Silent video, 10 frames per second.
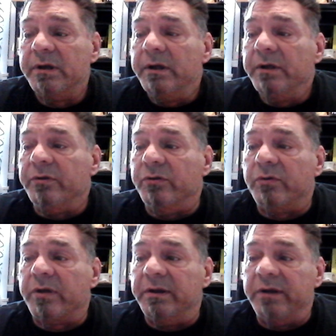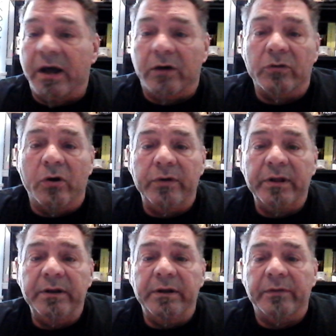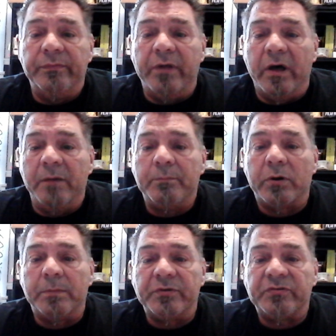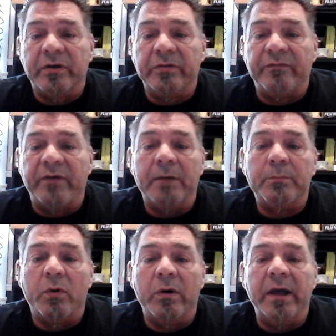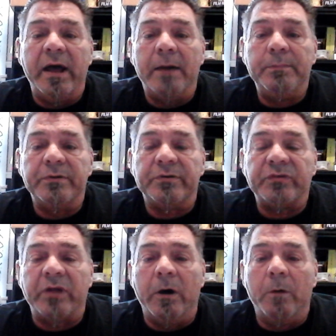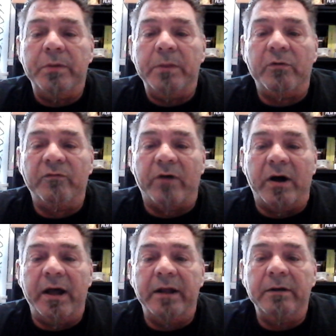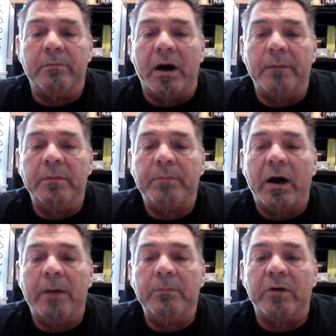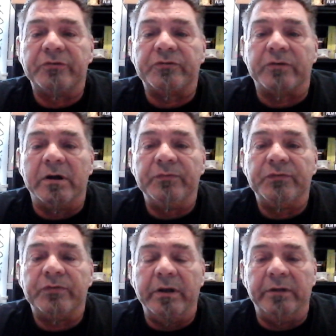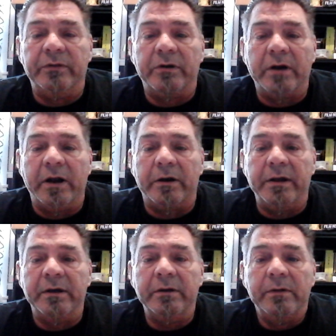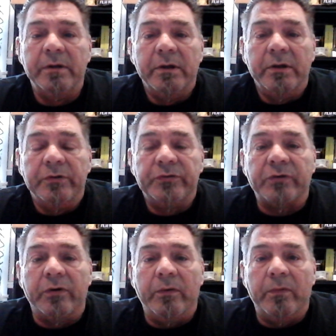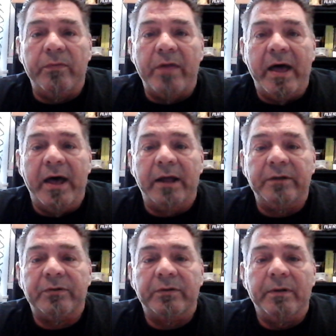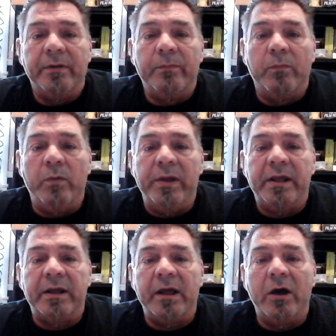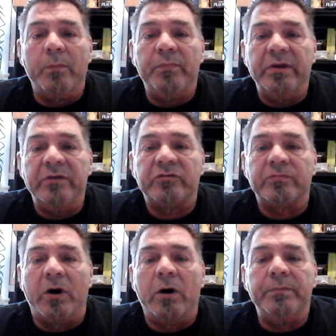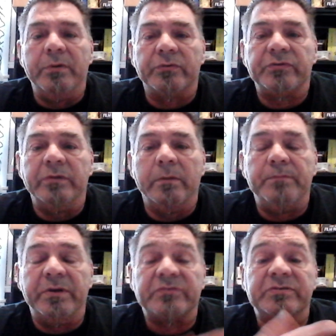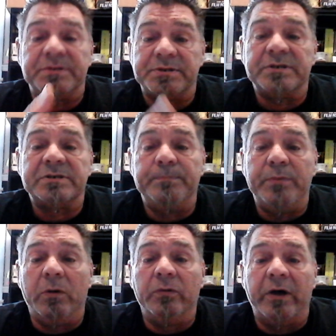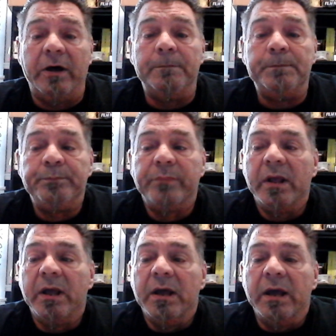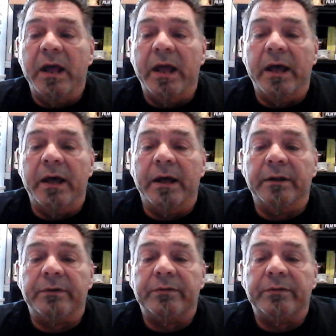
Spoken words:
You can download it. The purpose of the Fat Boy app is to help people find mom and pop restaurants in their area so that we can help these small businesses build up and